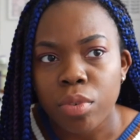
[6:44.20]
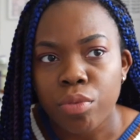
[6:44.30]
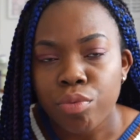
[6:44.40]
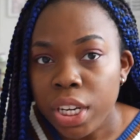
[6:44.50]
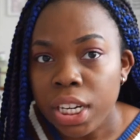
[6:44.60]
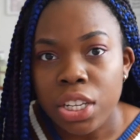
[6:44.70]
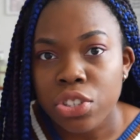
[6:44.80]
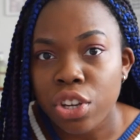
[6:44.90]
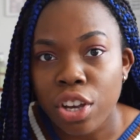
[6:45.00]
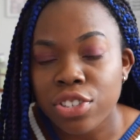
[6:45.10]
really
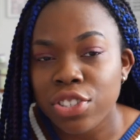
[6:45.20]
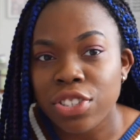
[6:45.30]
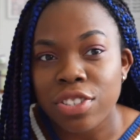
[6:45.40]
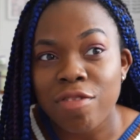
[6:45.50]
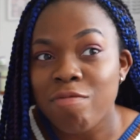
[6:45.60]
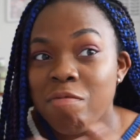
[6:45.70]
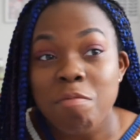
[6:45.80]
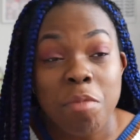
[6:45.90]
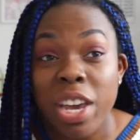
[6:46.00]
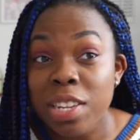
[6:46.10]
just
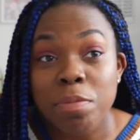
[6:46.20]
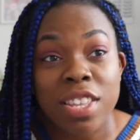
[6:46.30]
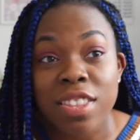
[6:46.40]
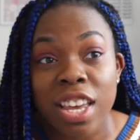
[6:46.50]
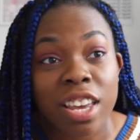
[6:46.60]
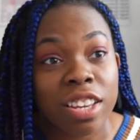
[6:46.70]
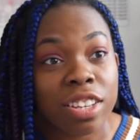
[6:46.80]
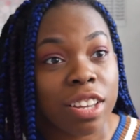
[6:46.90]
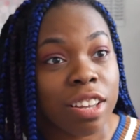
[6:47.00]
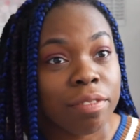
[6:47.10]
made me
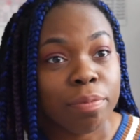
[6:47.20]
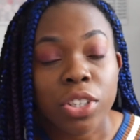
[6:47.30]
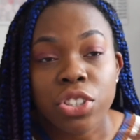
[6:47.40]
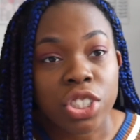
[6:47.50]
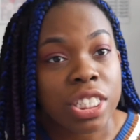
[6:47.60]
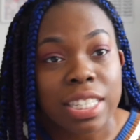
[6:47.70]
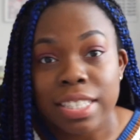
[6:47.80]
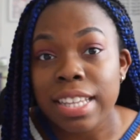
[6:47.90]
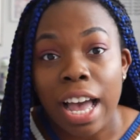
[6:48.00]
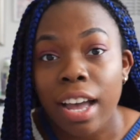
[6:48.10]
think she
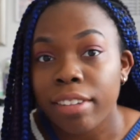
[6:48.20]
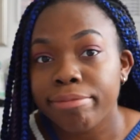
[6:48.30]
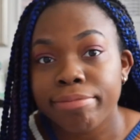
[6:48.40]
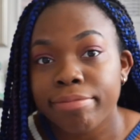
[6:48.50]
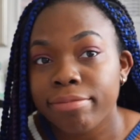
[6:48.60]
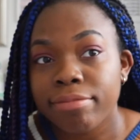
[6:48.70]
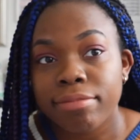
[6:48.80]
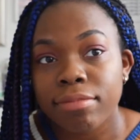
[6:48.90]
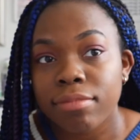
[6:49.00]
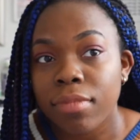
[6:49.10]
is that,
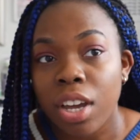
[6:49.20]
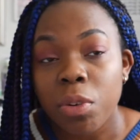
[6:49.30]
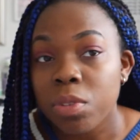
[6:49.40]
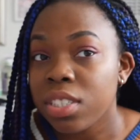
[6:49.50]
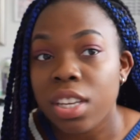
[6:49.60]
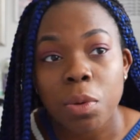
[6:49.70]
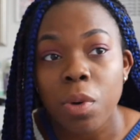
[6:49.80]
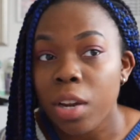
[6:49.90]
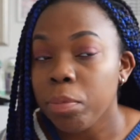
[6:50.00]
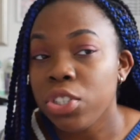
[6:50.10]
I don't want to say the
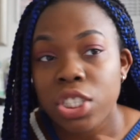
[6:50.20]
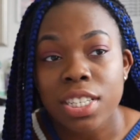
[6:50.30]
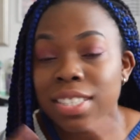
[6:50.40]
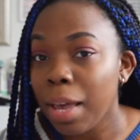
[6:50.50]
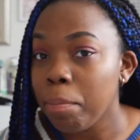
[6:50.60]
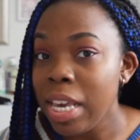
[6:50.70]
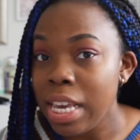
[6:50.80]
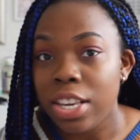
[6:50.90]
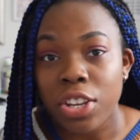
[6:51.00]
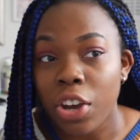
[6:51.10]
word, but she is that
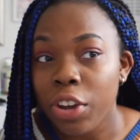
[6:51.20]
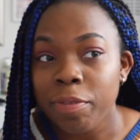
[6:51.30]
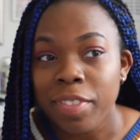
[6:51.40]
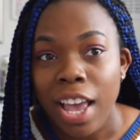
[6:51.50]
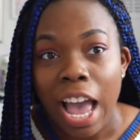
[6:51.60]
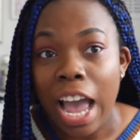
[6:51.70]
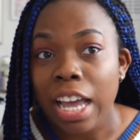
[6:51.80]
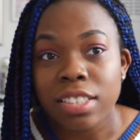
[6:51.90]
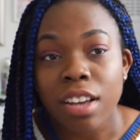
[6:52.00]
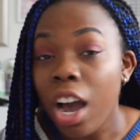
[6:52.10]
bee, you know?
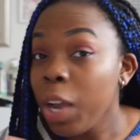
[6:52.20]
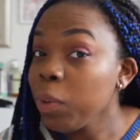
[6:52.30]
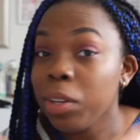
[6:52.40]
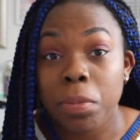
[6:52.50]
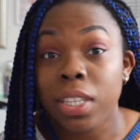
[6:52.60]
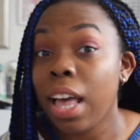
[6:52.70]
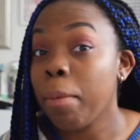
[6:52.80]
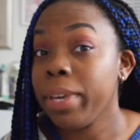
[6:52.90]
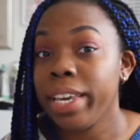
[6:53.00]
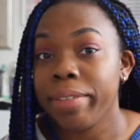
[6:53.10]
And I want to be
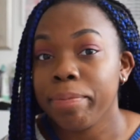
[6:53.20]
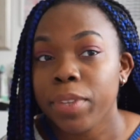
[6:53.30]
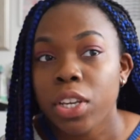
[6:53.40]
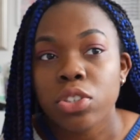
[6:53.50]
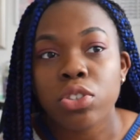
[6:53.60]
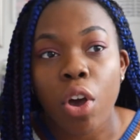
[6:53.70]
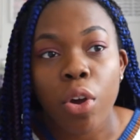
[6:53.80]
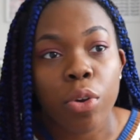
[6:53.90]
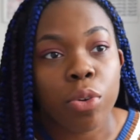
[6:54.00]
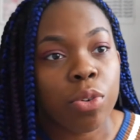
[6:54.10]
that bee.
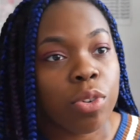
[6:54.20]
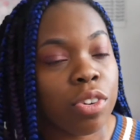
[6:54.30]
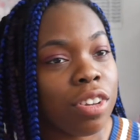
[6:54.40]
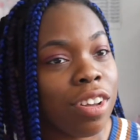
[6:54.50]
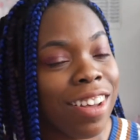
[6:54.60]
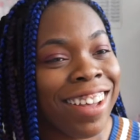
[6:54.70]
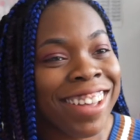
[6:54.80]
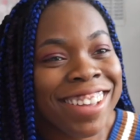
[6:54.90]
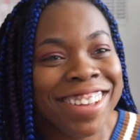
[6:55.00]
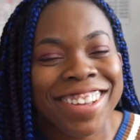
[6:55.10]
So
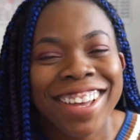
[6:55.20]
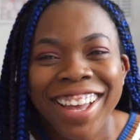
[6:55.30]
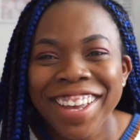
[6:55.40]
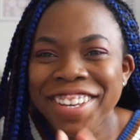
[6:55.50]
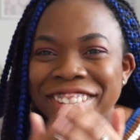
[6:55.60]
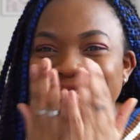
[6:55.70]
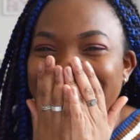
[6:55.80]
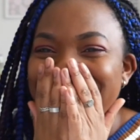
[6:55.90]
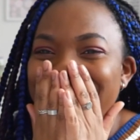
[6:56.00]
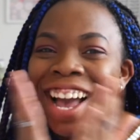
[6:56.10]

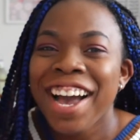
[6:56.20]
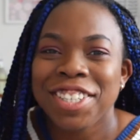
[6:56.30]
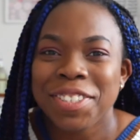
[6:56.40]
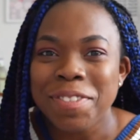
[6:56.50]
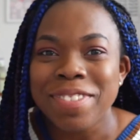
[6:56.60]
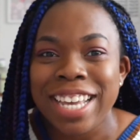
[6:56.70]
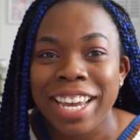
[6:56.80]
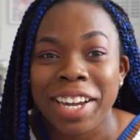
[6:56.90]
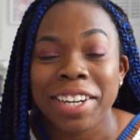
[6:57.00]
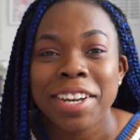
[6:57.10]
I don't know what I'm
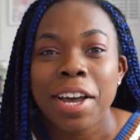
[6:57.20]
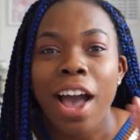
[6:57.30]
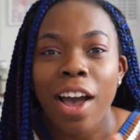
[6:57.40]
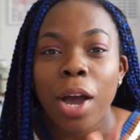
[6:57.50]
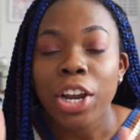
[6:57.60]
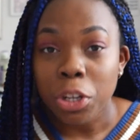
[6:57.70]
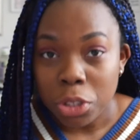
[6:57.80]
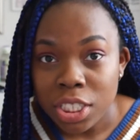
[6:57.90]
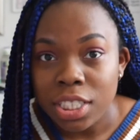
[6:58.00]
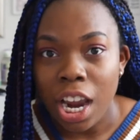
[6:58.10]
saying. I know
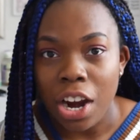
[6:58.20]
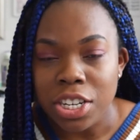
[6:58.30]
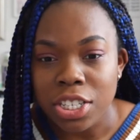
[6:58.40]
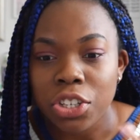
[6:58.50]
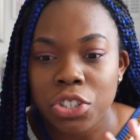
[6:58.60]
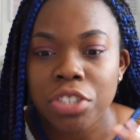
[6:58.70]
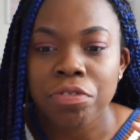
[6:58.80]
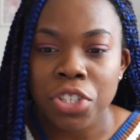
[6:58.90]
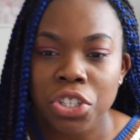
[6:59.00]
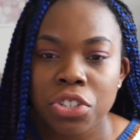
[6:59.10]
she's a character, I know she's
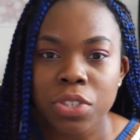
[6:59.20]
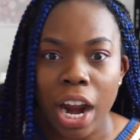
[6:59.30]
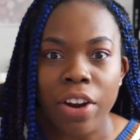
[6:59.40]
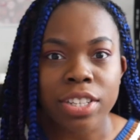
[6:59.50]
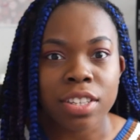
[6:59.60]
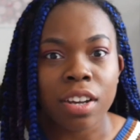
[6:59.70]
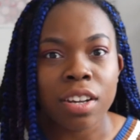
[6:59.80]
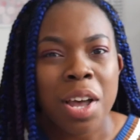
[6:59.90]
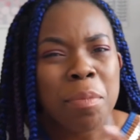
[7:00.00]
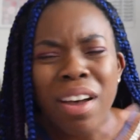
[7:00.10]
a fictional
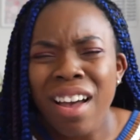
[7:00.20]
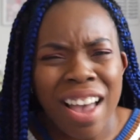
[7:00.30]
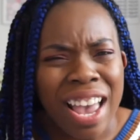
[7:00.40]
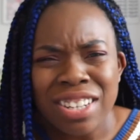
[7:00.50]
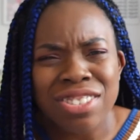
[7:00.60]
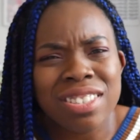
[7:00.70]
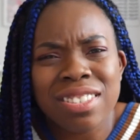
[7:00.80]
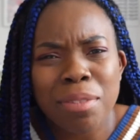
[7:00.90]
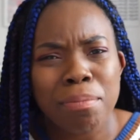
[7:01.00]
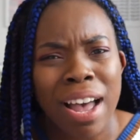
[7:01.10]
character, but her energy
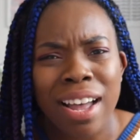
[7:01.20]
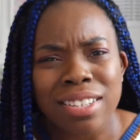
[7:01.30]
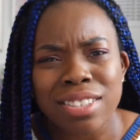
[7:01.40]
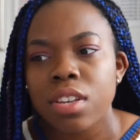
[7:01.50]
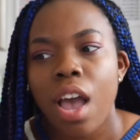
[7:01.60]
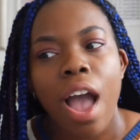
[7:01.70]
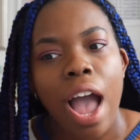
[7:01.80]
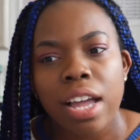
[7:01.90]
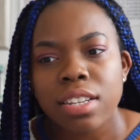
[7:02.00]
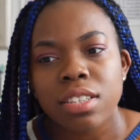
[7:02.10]
is unmatched,
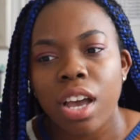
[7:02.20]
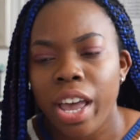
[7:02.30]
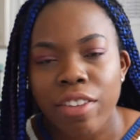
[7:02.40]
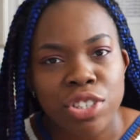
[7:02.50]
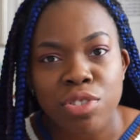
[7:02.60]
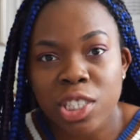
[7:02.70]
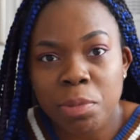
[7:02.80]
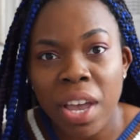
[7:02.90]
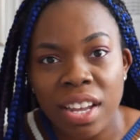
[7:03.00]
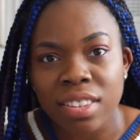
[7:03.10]
and I have to
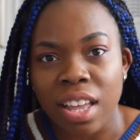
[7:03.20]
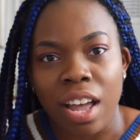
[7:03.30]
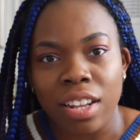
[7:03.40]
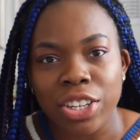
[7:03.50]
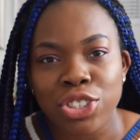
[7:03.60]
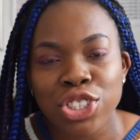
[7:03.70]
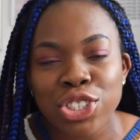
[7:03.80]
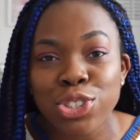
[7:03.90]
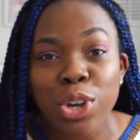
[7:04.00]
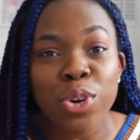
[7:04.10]
respect that. Like,
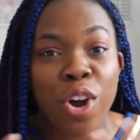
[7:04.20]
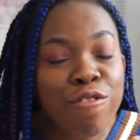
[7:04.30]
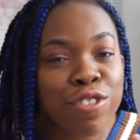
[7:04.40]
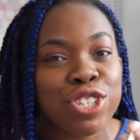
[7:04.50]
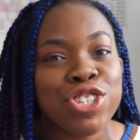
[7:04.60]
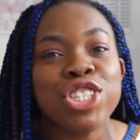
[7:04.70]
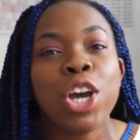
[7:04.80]
she's so confident, she